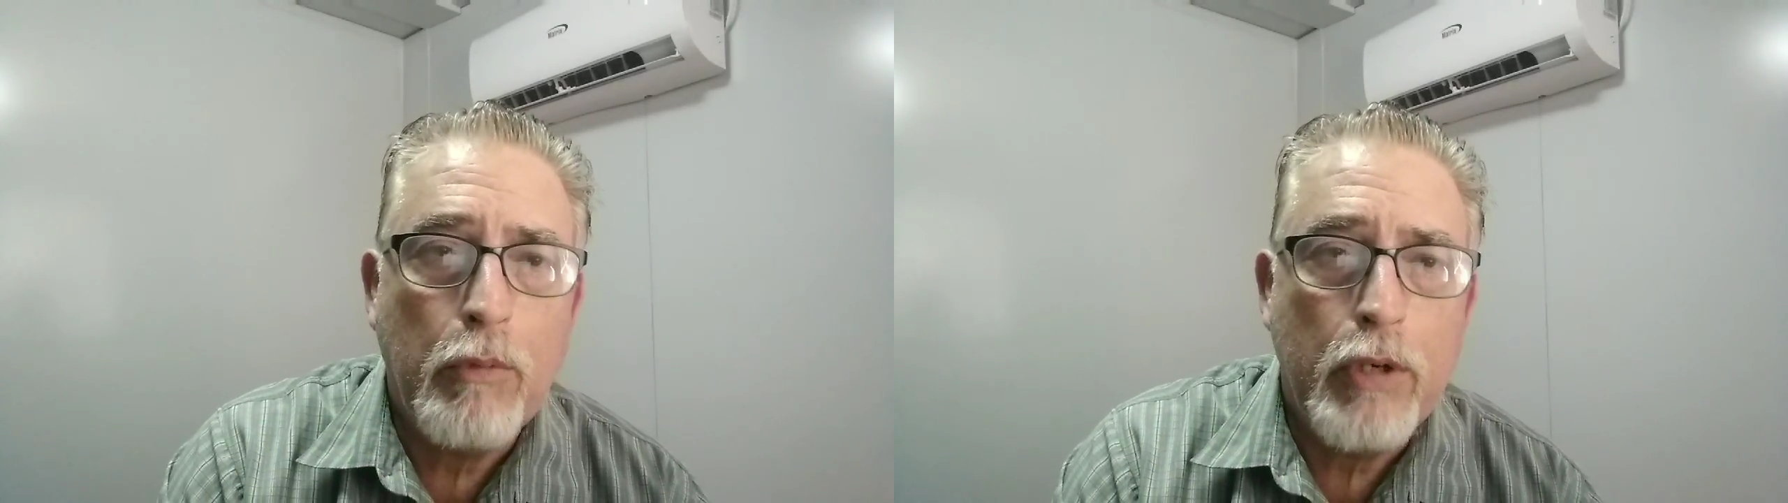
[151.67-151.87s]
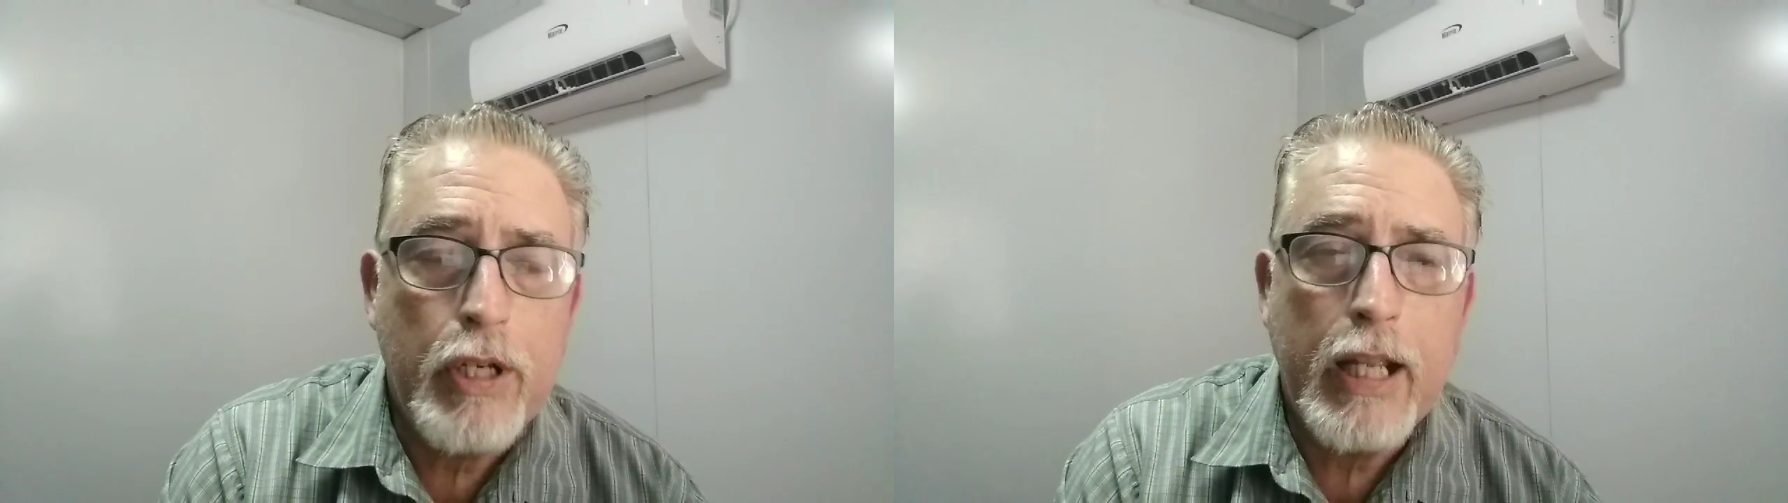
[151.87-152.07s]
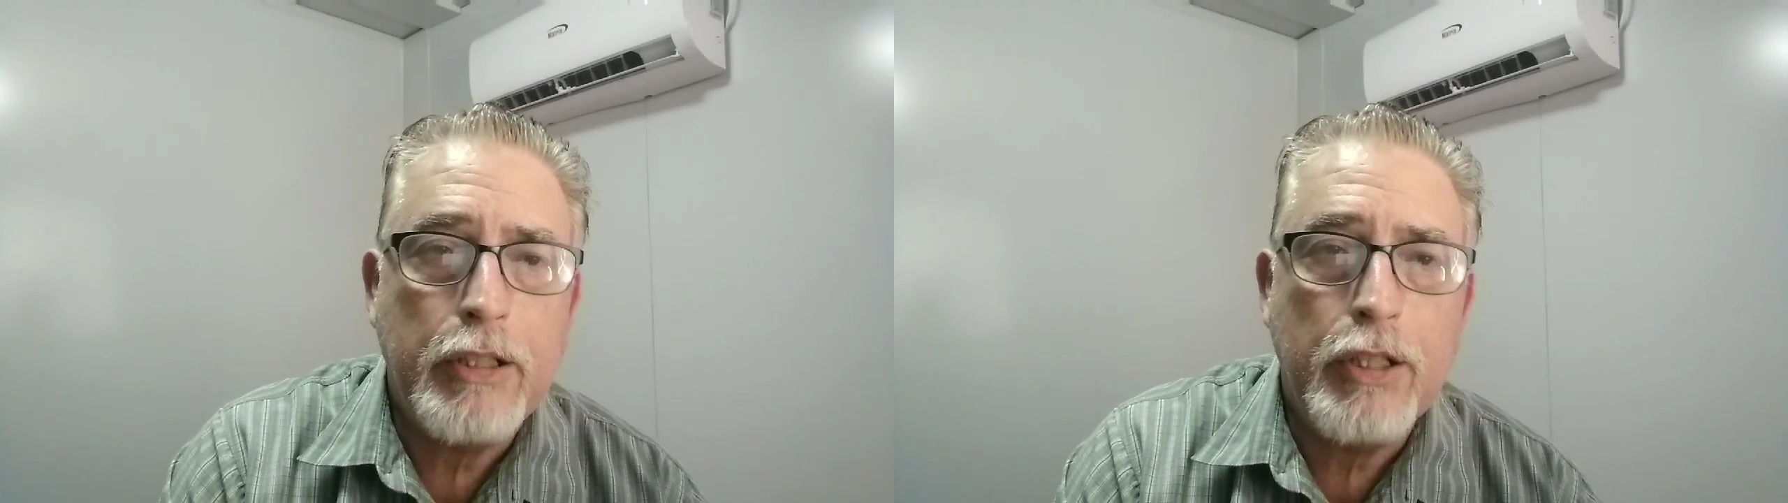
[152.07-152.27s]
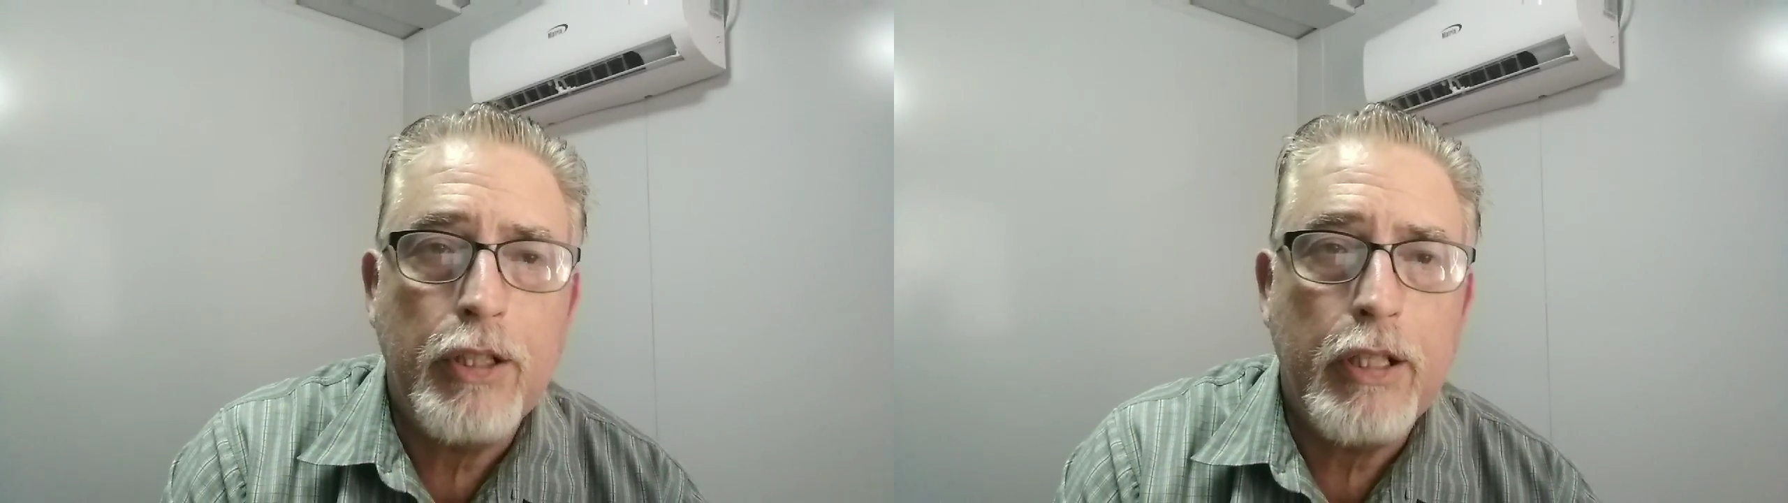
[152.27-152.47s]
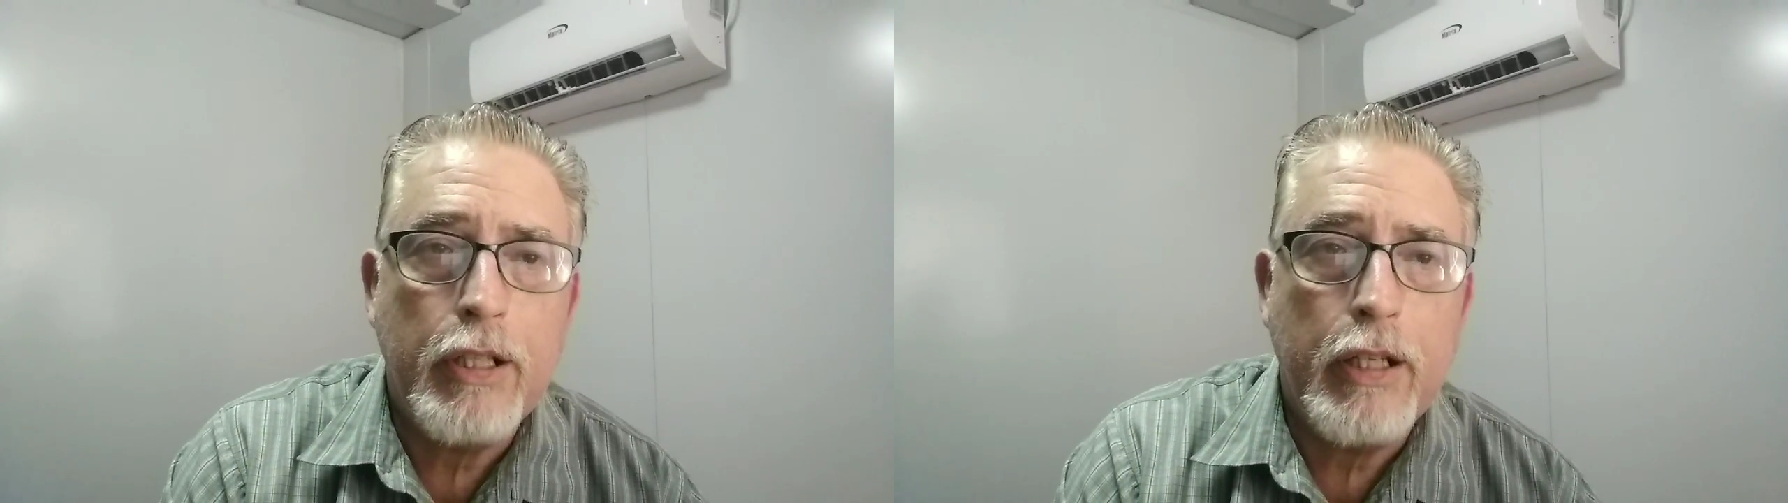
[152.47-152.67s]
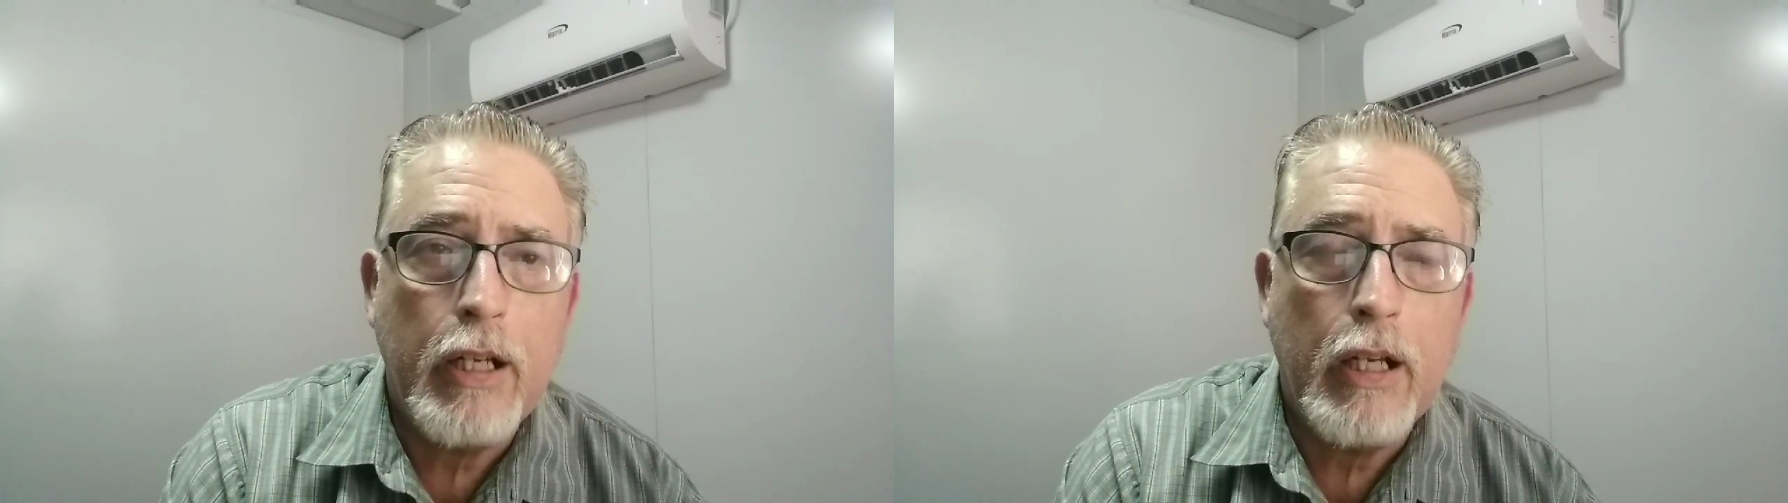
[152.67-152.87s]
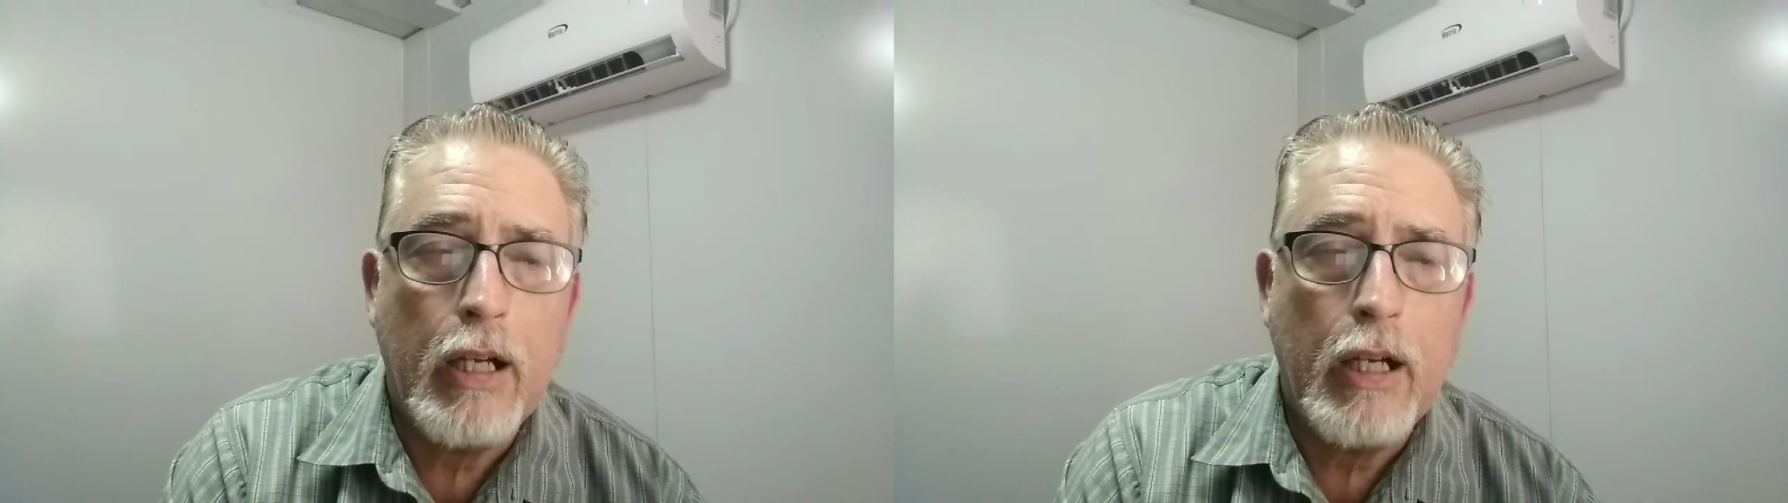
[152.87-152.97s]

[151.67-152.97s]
when you get to the